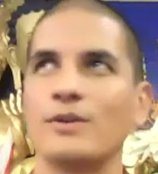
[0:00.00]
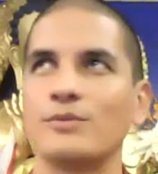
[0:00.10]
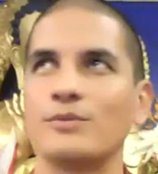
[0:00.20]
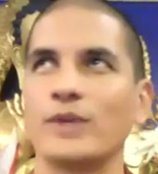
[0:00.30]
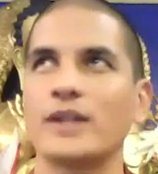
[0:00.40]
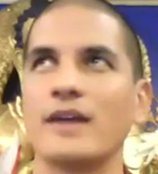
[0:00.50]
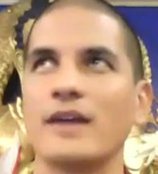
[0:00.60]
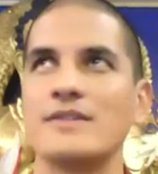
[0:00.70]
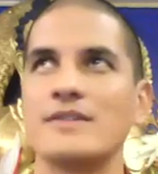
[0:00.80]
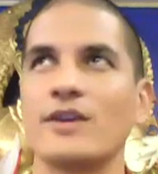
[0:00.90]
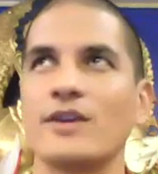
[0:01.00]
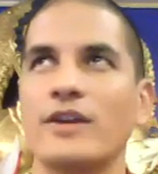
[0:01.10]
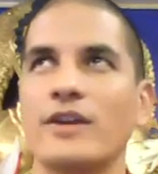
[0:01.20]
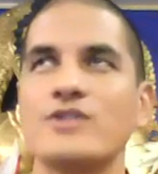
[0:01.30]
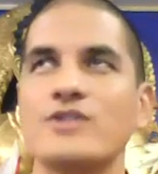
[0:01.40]
recognized
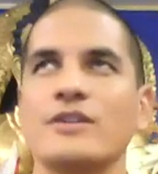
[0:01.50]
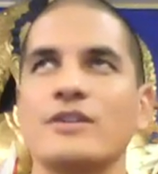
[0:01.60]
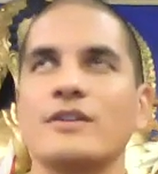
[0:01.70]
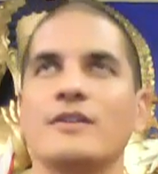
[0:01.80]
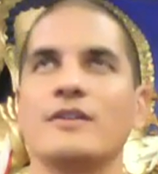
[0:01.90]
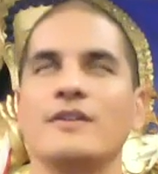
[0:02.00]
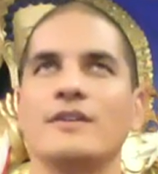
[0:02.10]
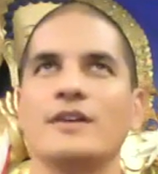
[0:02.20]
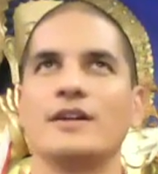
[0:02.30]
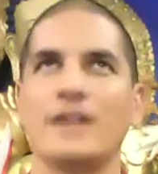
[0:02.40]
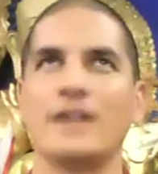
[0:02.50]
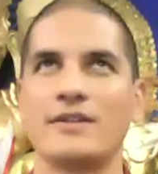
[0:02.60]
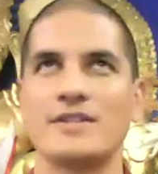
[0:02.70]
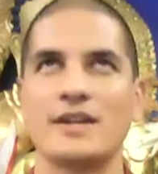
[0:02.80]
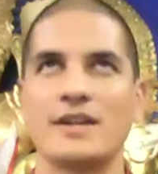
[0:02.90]
incarnation down
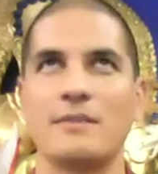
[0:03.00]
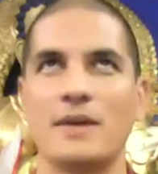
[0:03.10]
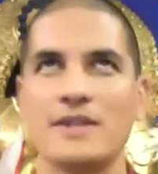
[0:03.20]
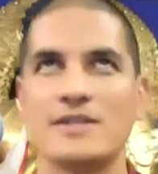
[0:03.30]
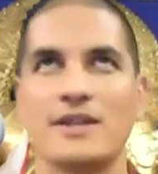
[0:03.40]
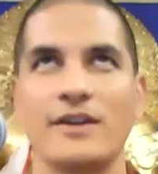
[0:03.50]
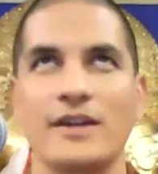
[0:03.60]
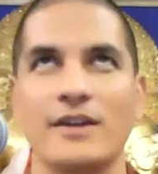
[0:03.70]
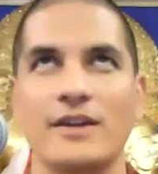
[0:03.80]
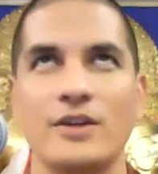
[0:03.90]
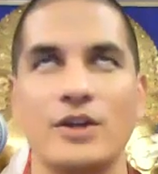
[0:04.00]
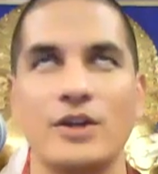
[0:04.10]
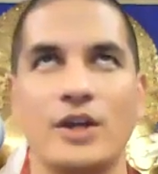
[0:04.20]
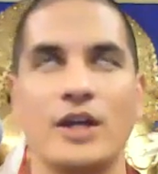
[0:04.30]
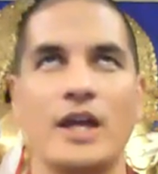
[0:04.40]
at Seta Monastery,
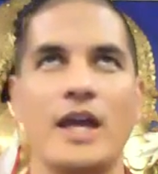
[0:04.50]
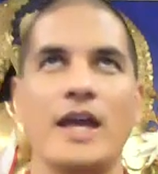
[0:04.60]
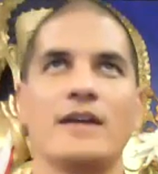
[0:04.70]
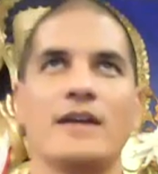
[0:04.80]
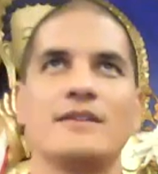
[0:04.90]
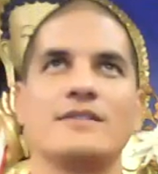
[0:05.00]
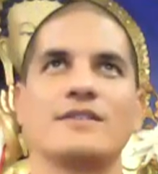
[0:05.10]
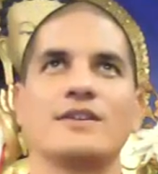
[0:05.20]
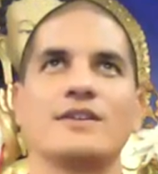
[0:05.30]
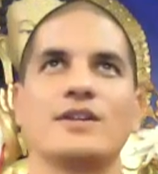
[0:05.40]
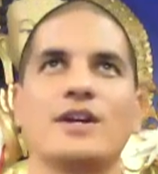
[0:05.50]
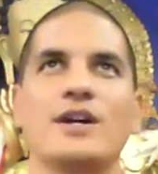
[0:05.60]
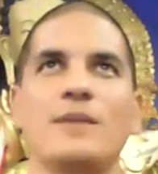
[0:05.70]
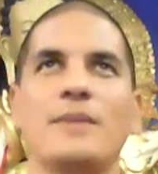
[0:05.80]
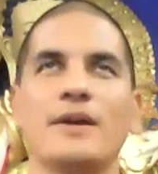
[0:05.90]
and
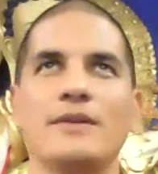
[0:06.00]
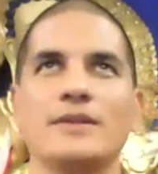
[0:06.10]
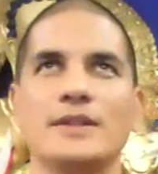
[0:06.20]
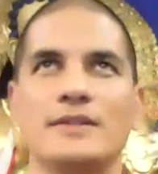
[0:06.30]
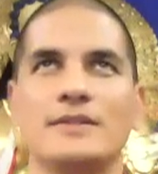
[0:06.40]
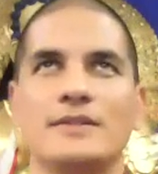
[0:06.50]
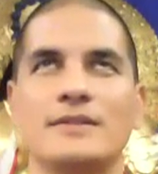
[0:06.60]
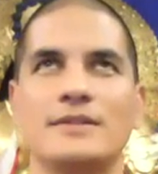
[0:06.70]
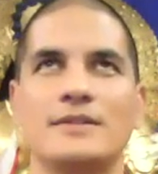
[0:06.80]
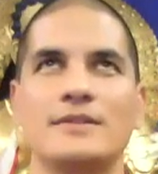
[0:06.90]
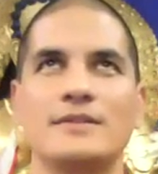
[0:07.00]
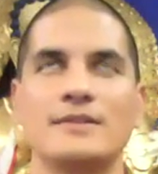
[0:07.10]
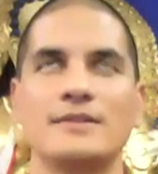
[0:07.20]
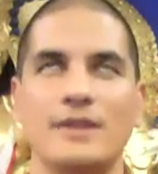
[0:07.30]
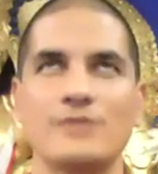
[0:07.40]
apparently,
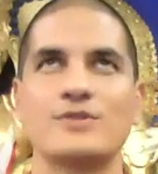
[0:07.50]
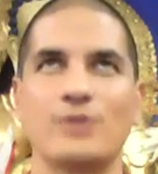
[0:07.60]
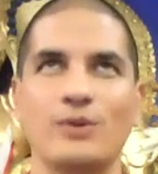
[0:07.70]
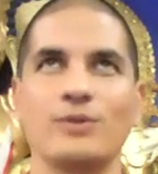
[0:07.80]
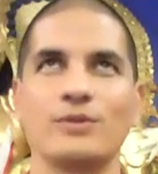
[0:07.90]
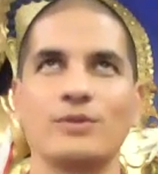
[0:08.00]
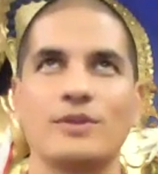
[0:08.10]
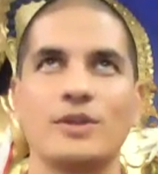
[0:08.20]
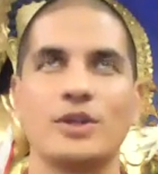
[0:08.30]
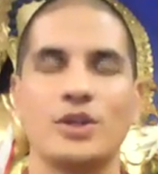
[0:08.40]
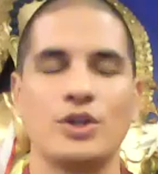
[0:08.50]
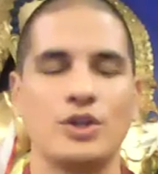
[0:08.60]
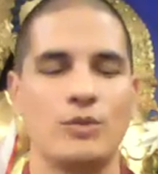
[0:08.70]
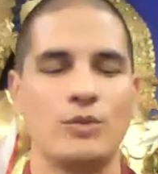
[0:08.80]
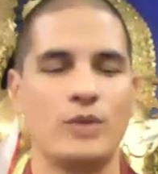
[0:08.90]
I was told,
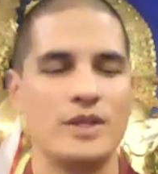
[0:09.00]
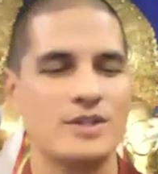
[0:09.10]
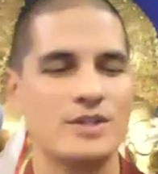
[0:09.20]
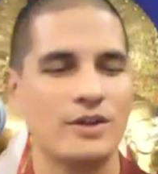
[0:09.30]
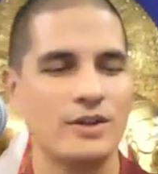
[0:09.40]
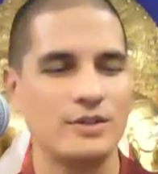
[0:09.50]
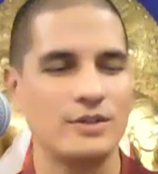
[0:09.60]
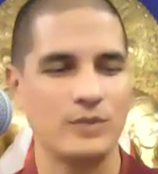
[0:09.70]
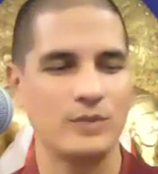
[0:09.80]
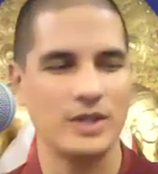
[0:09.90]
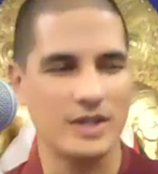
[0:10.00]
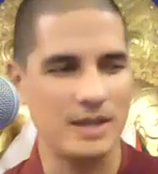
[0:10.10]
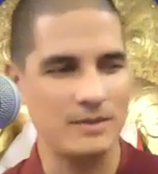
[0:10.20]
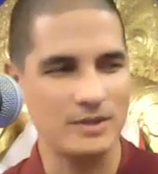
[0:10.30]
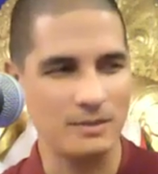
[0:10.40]
when he came
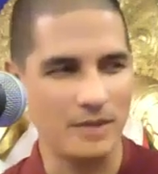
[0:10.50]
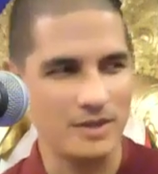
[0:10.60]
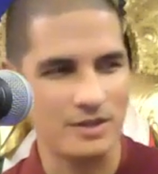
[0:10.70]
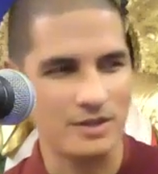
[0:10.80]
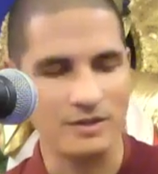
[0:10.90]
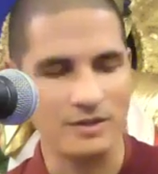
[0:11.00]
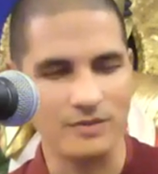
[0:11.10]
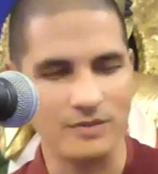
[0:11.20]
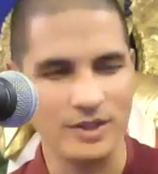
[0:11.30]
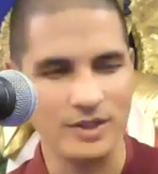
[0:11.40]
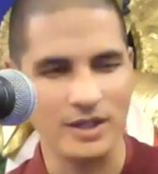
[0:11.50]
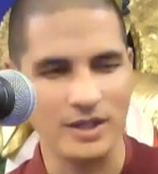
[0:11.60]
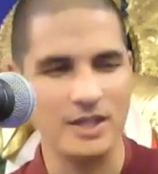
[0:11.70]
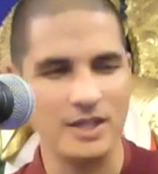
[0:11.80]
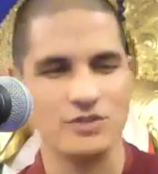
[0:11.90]
into the monastery at a very young
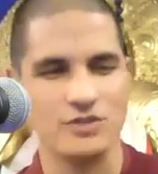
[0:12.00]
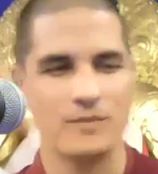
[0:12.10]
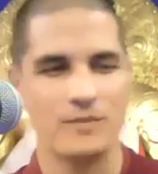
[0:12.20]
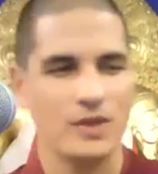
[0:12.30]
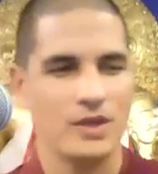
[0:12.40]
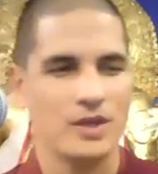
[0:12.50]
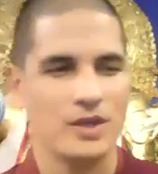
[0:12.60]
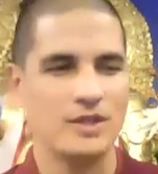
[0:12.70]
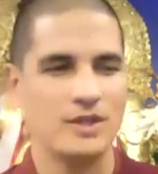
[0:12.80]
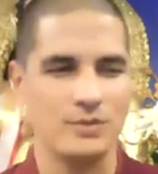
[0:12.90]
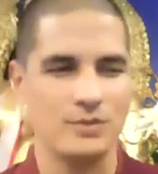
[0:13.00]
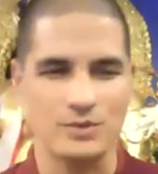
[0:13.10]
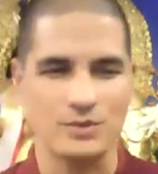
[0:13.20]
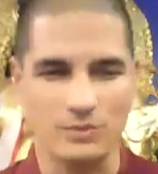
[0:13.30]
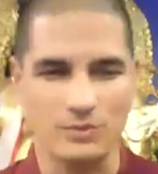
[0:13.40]
age, he
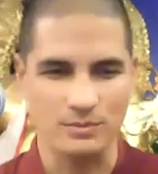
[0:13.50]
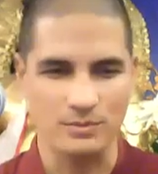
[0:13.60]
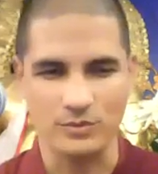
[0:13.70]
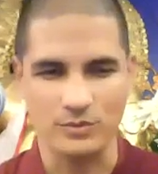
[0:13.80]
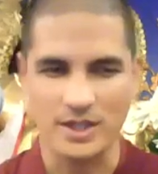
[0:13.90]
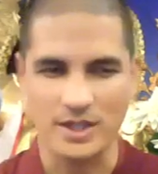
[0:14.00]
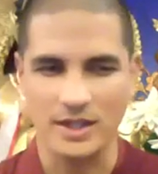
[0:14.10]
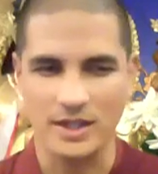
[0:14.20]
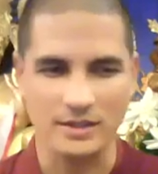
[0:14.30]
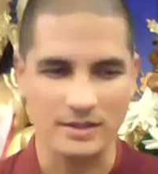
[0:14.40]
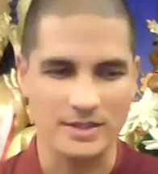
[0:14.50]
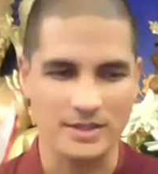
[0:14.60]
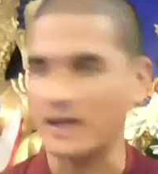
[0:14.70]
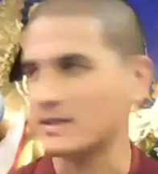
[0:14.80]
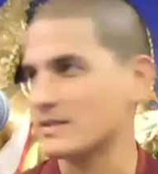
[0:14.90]
was reciting
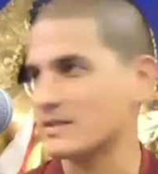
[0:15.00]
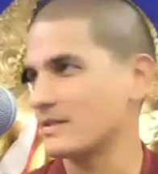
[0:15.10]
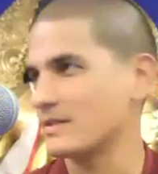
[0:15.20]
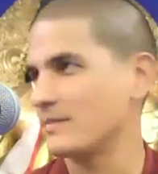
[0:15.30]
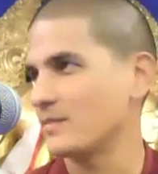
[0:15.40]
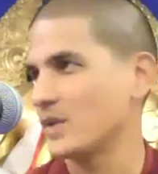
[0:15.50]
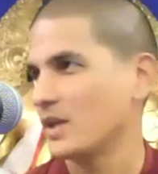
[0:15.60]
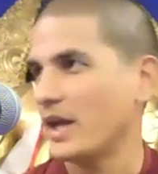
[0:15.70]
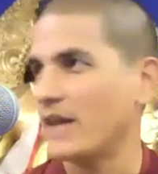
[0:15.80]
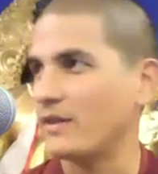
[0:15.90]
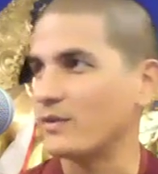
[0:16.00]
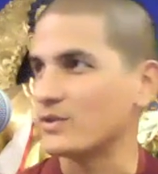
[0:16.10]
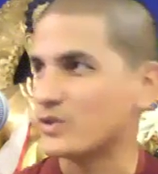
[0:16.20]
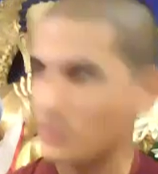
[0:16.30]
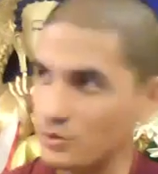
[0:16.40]
texts, and there
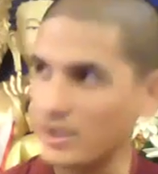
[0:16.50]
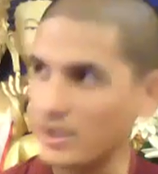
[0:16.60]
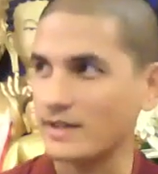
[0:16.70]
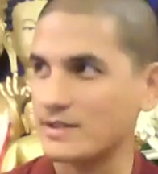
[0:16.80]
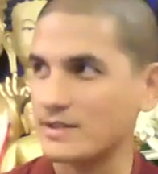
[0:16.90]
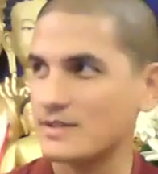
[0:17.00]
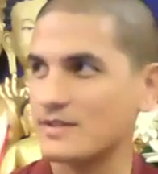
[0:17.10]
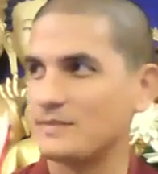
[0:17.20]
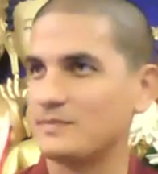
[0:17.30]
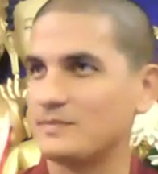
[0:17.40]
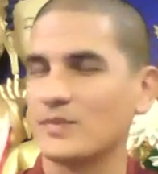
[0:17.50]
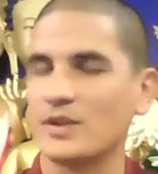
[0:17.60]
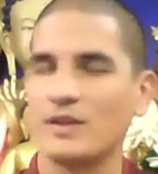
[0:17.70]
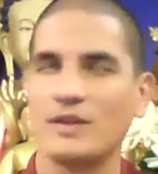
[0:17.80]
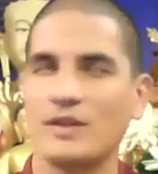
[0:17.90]
was two texts,
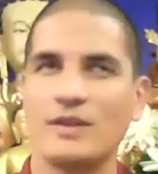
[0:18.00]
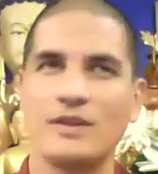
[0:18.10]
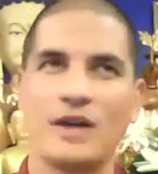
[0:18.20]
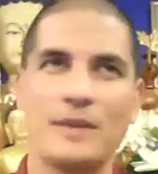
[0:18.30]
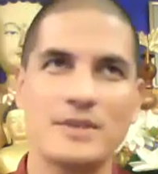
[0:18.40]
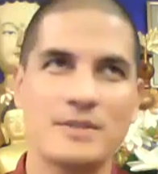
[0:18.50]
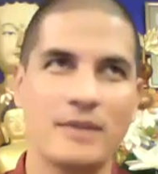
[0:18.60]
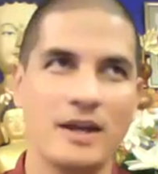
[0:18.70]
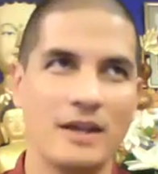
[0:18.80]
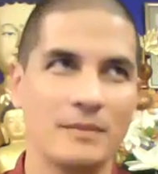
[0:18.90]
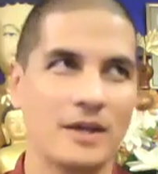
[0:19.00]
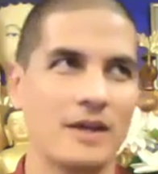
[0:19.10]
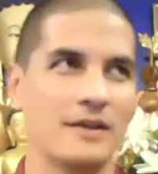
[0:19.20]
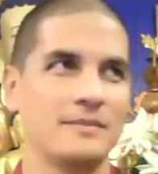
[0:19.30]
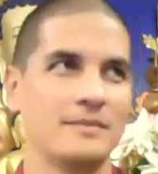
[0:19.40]
the Abhisamaya
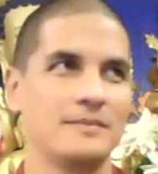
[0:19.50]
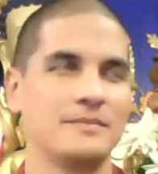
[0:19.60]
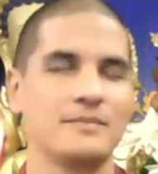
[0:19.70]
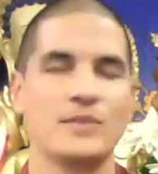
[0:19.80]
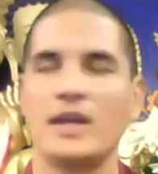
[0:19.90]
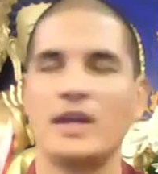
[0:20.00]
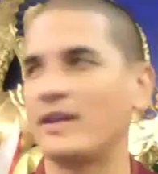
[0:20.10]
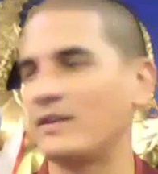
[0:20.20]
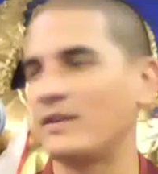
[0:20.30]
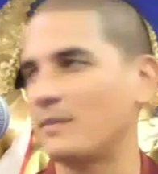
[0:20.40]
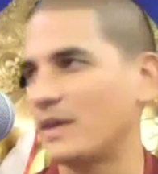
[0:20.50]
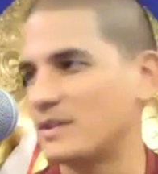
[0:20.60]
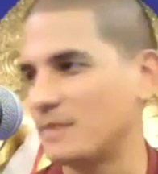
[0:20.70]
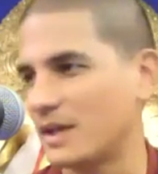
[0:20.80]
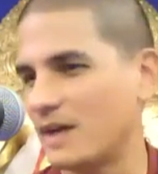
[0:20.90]
Alamkara and the
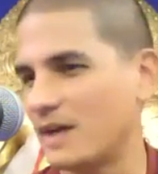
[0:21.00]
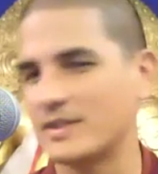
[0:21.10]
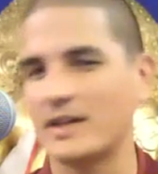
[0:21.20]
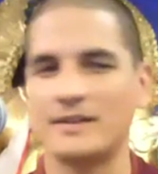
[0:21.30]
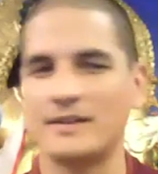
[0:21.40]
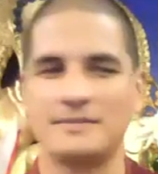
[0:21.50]
Madhyamika Avatara.